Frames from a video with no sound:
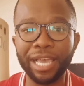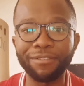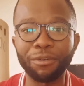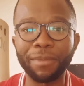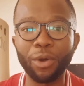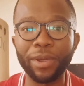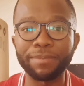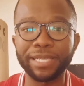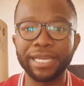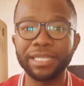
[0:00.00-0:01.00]
have on my
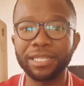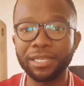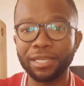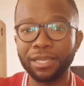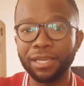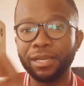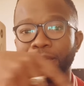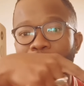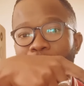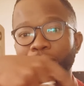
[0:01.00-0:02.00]
website,
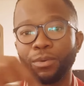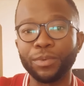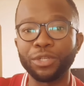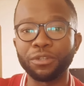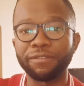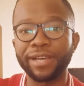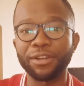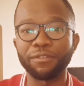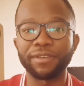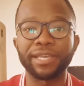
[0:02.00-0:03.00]
which you'll
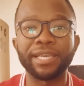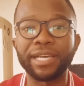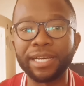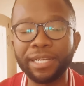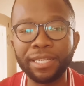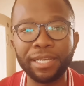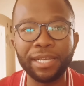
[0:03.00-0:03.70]
find over here.